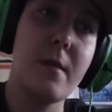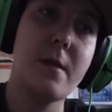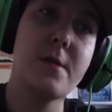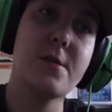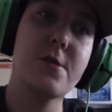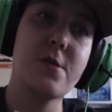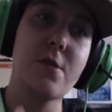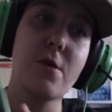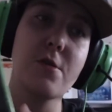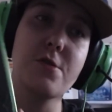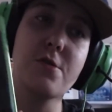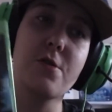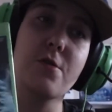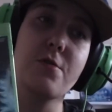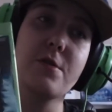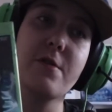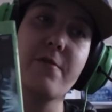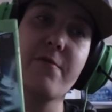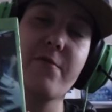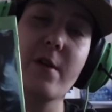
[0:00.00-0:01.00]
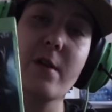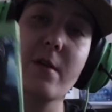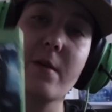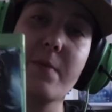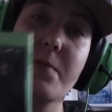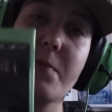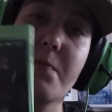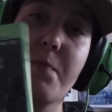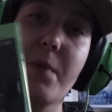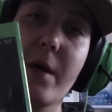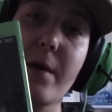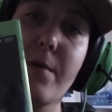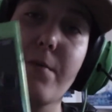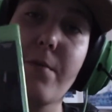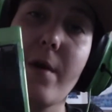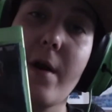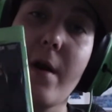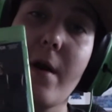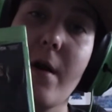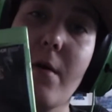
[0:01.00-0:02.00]
this is also developed by
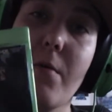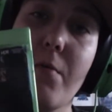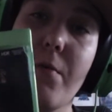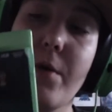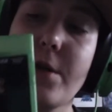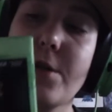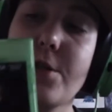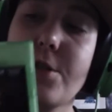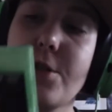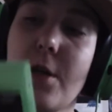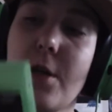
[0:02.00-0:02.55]
Rare, which